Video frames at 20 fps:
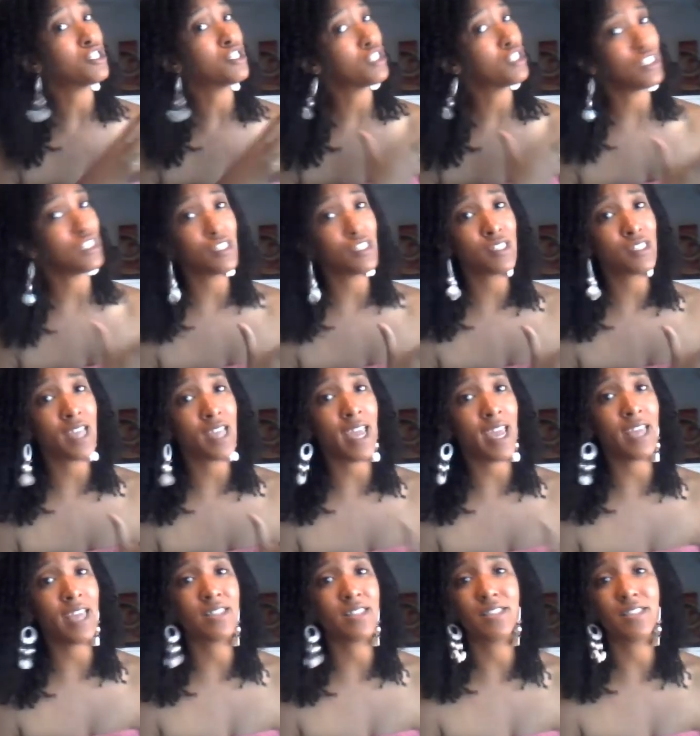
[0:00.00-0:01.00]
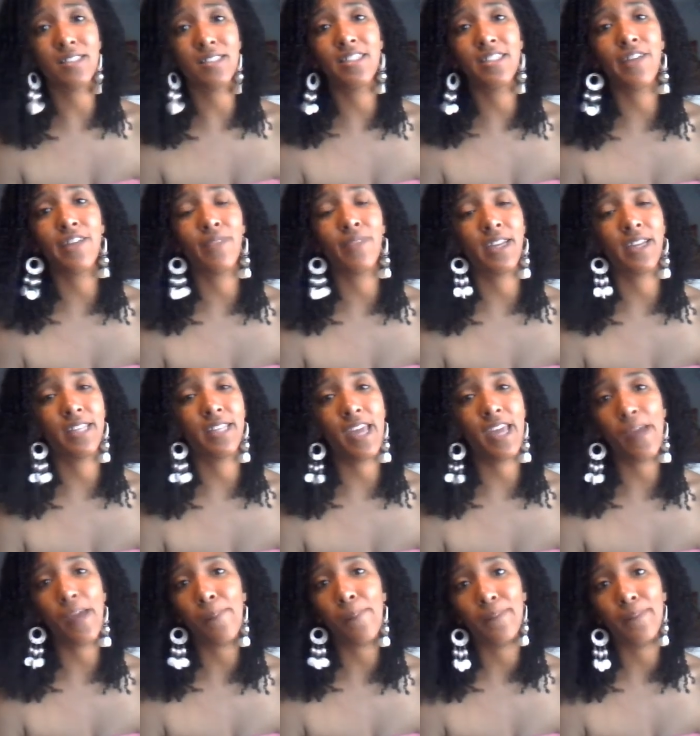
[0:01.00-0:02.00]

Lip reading: cheesecakes and stuff like that,